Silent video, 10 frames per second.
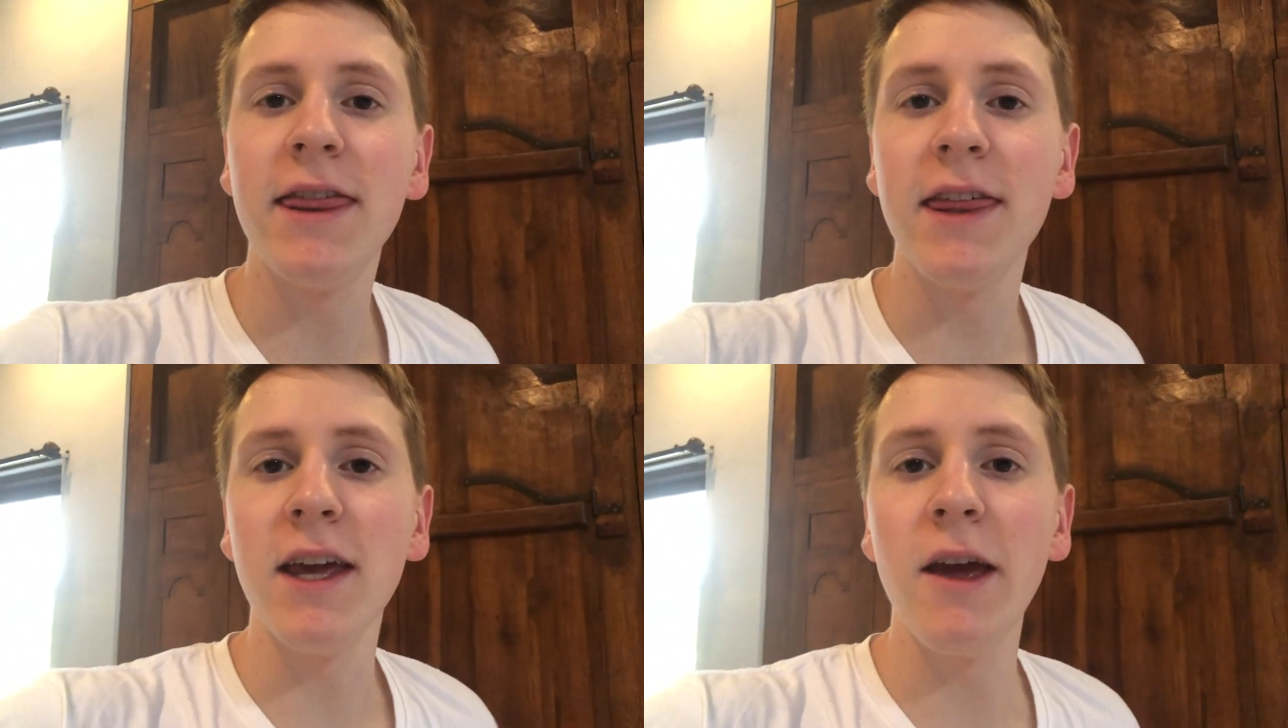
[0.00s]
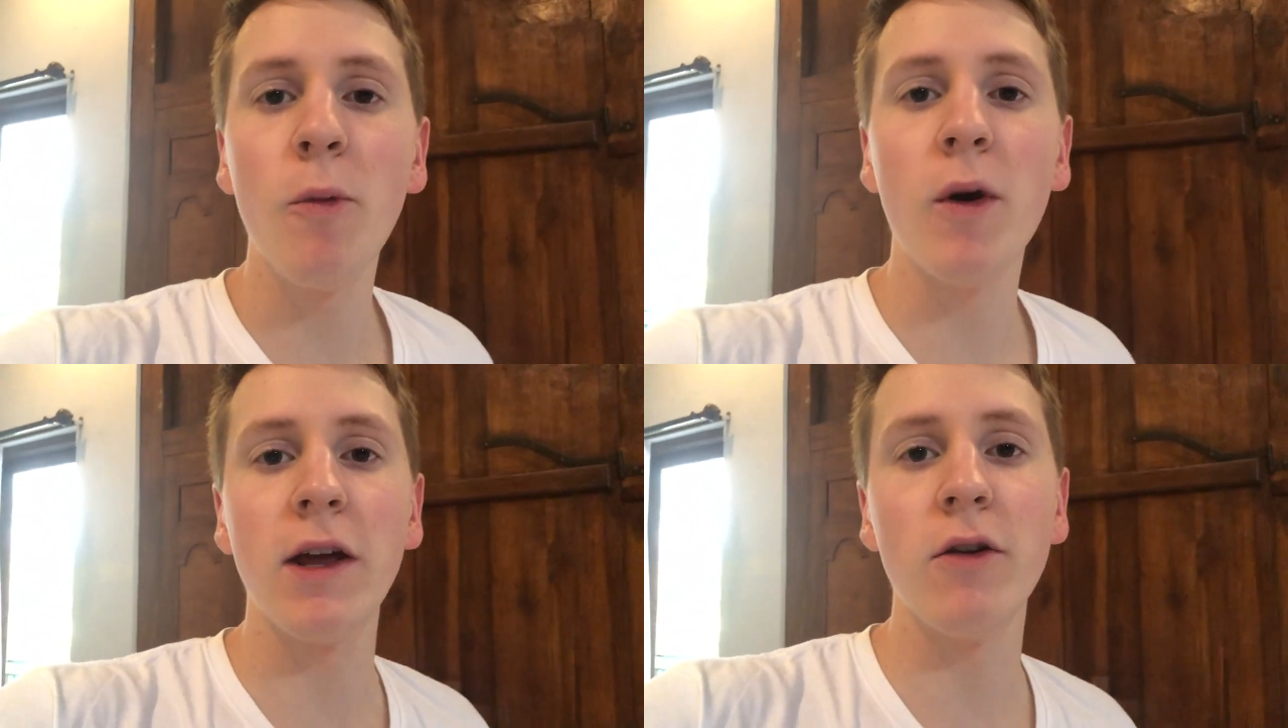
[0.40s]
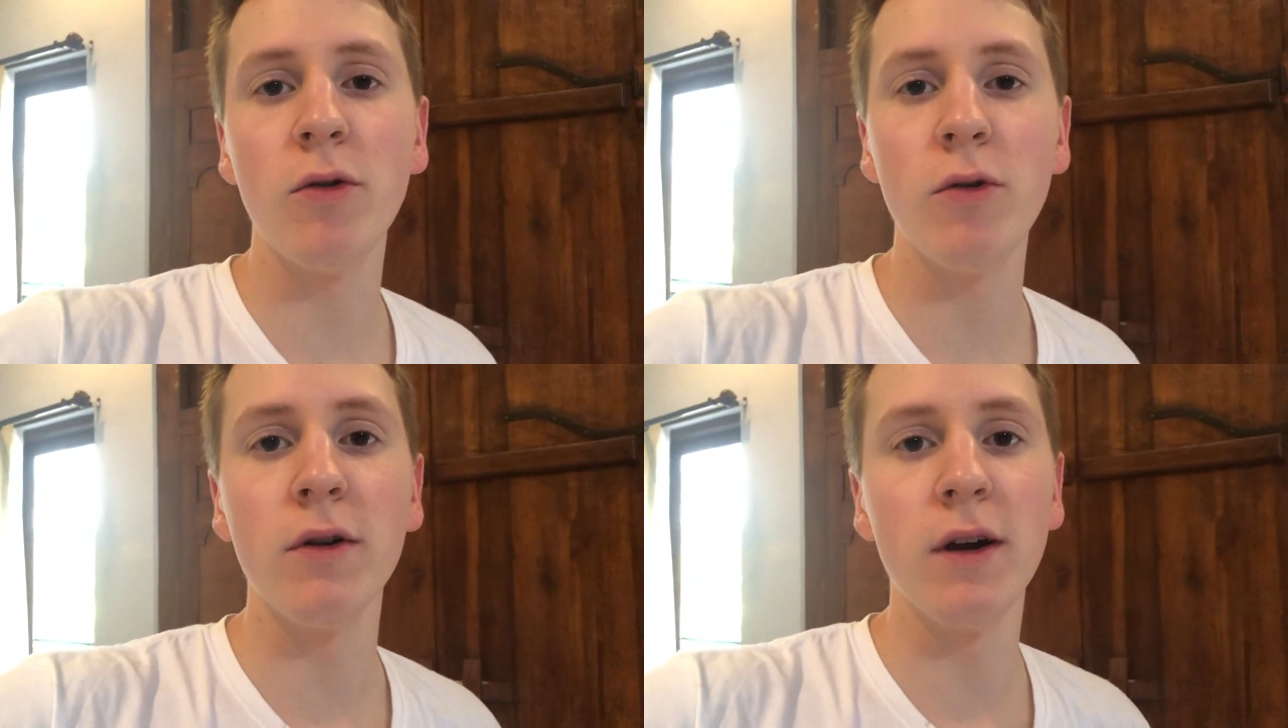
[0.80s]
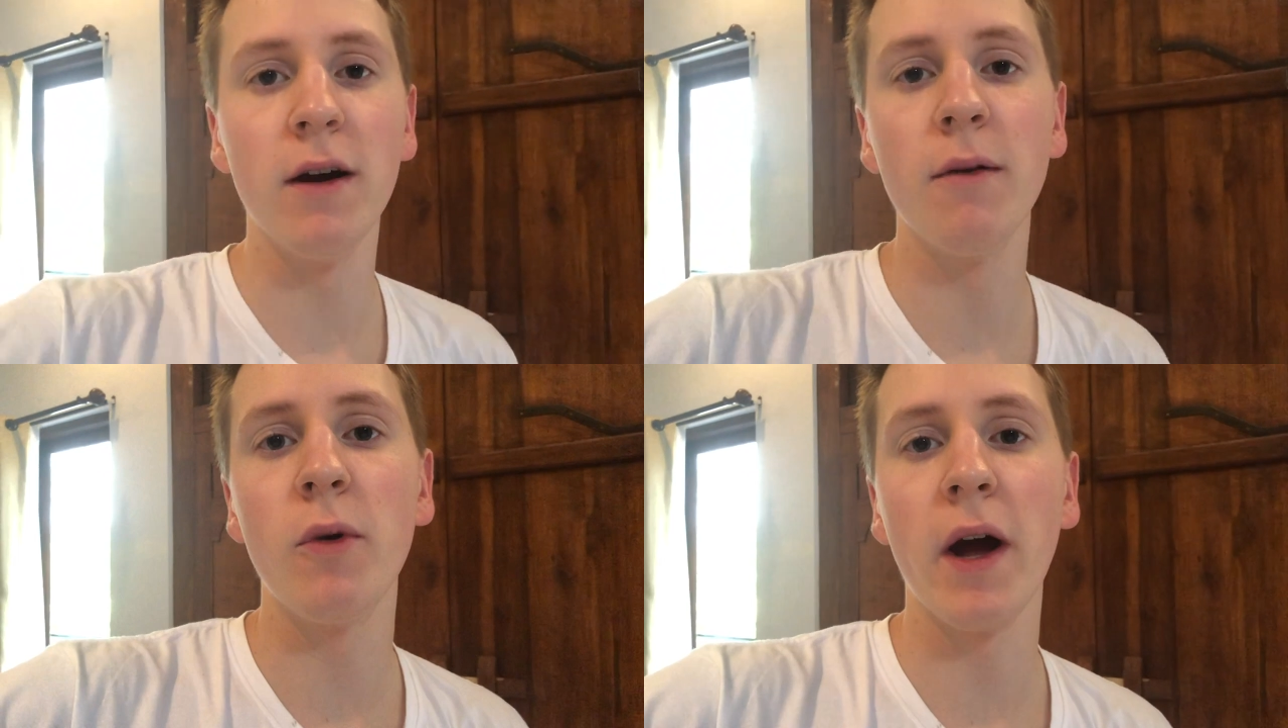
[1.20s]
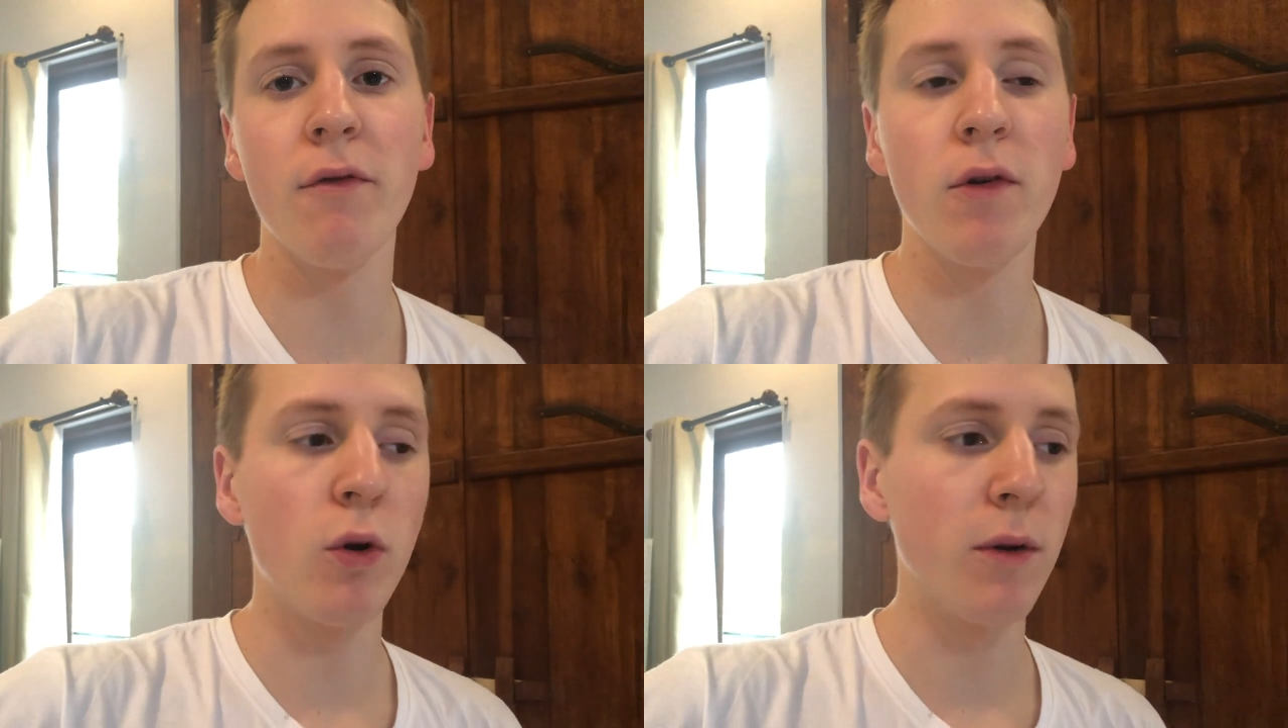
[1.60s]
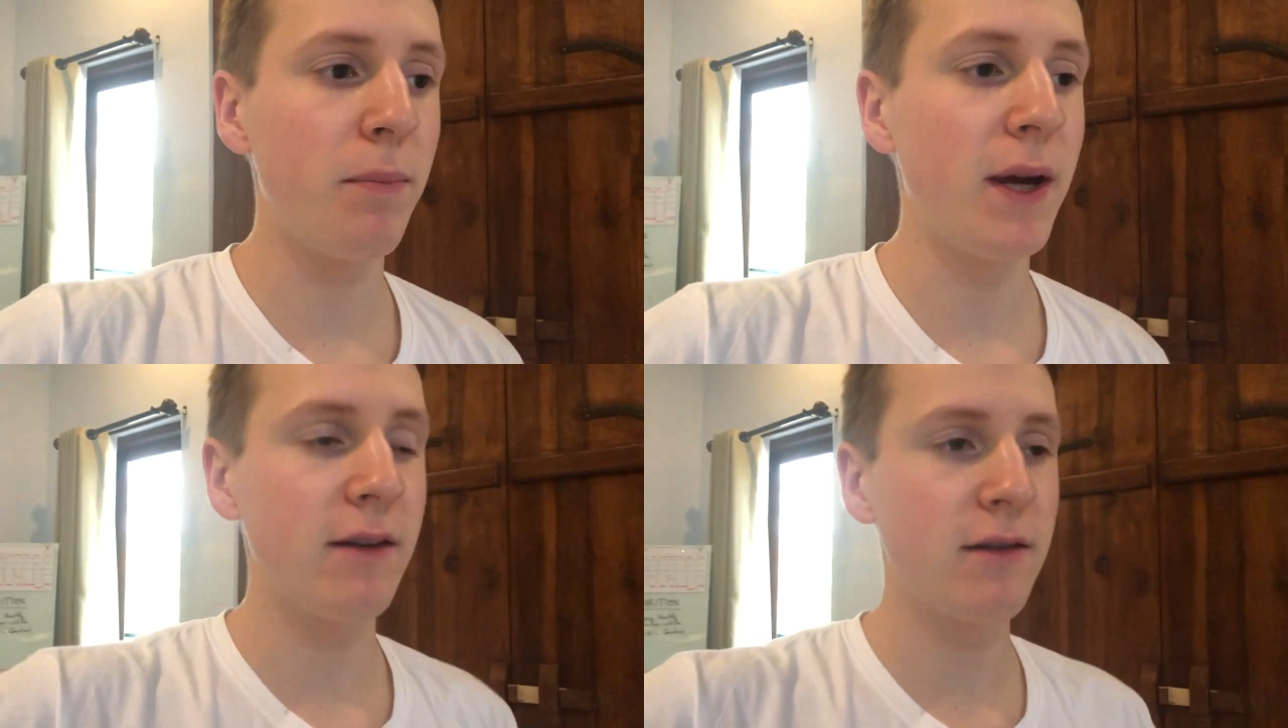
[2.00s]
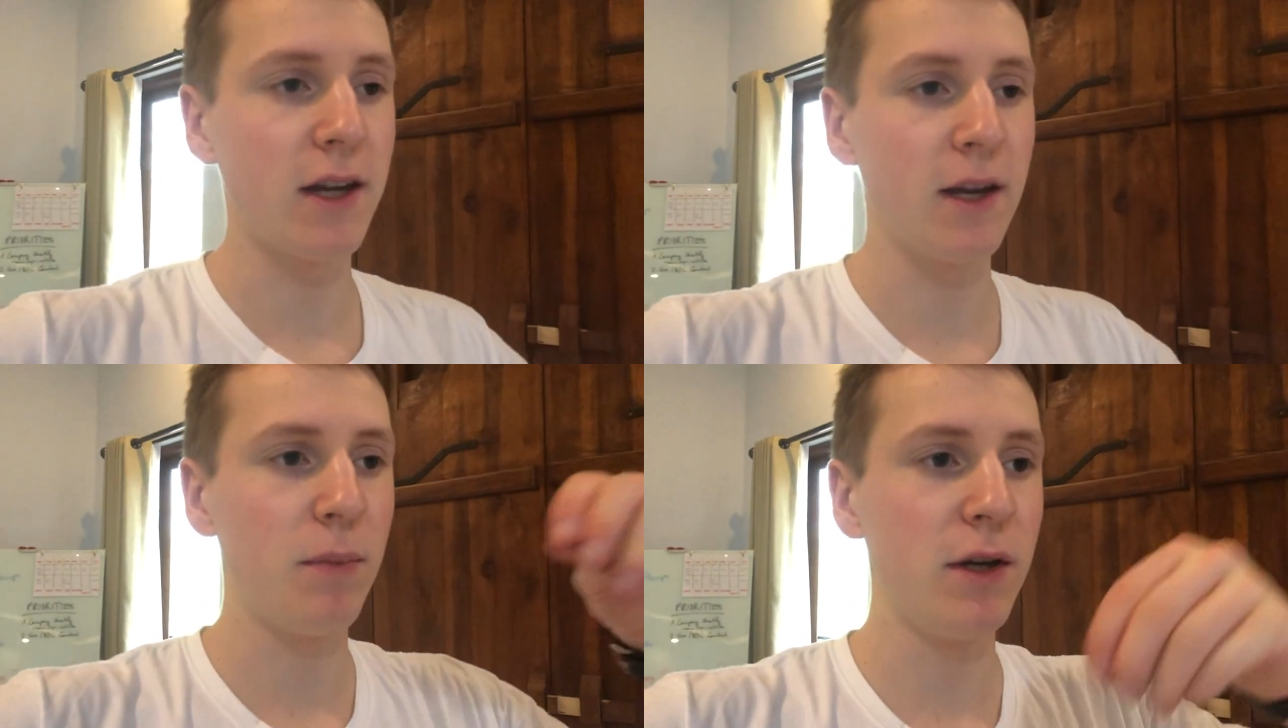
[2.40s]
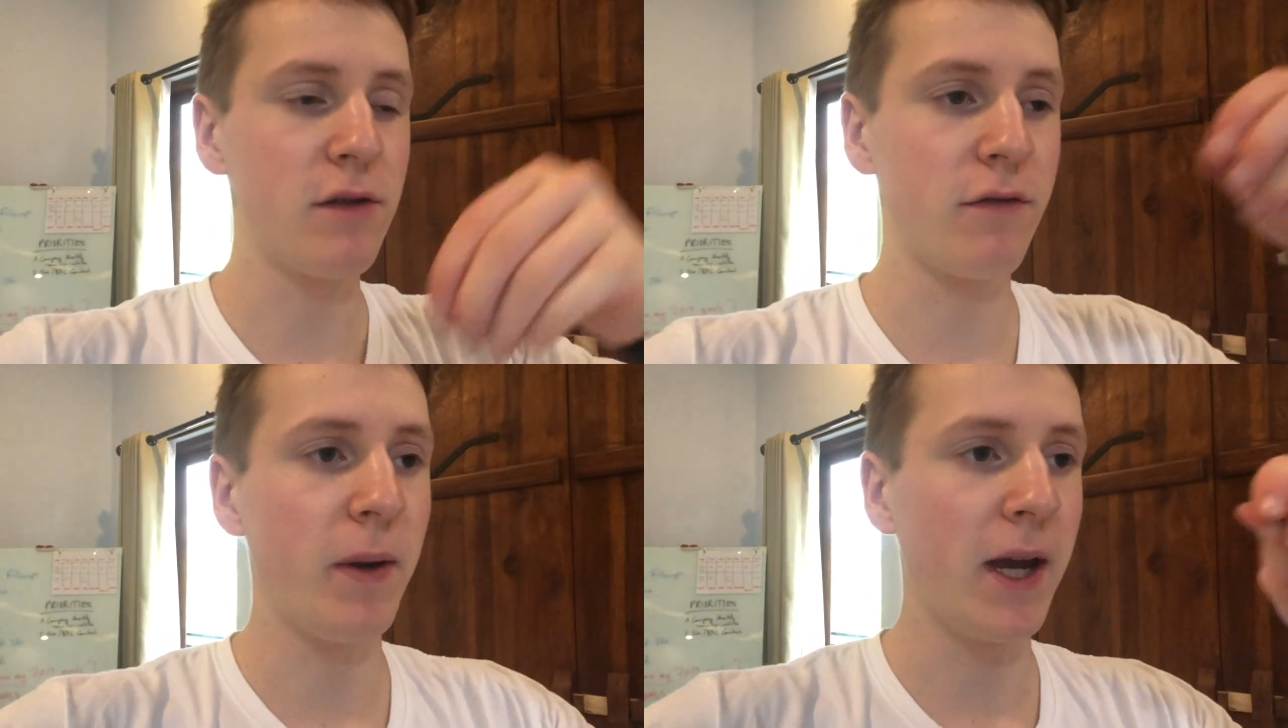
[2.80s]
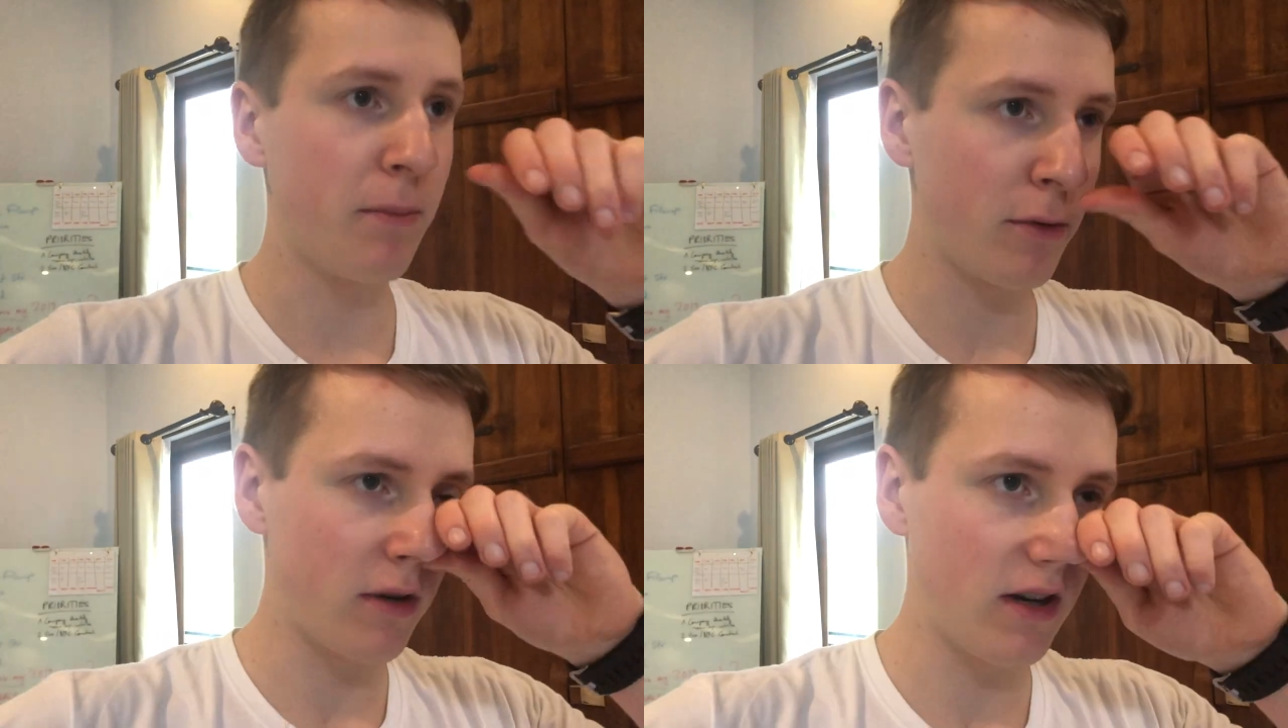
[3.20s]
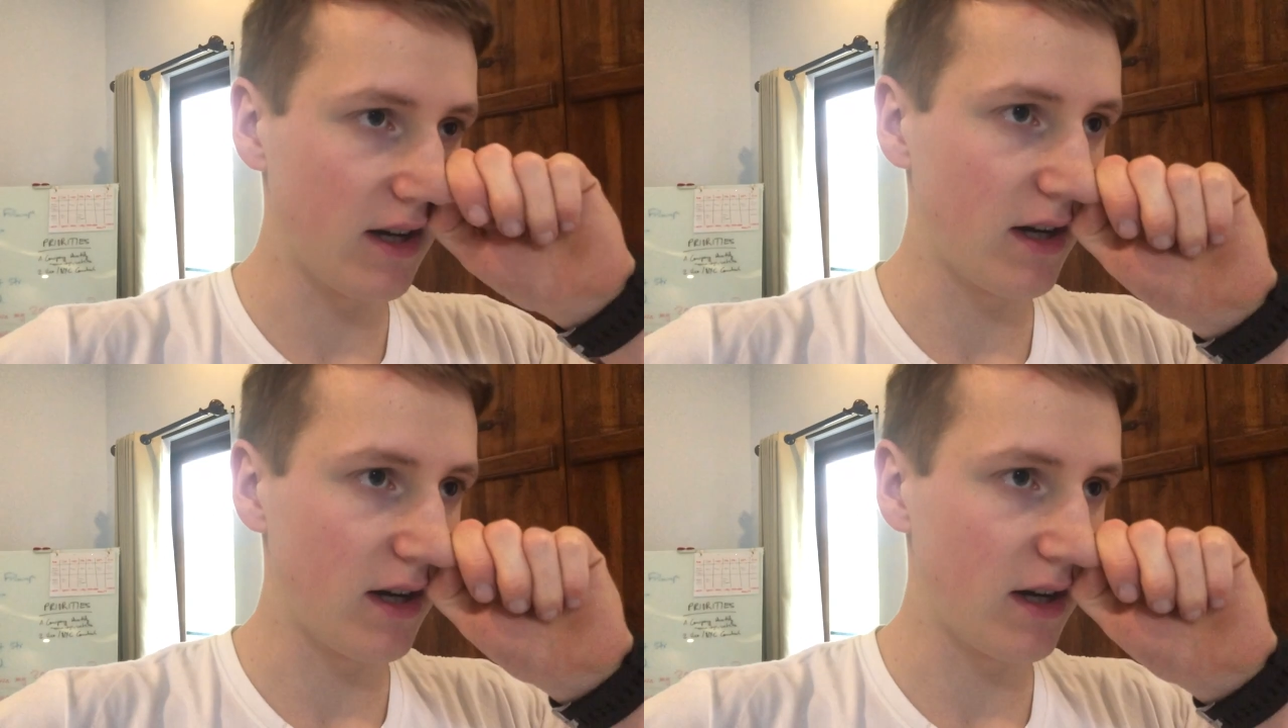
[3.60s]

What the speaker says: thingy where you where everyone picks like a piece of paper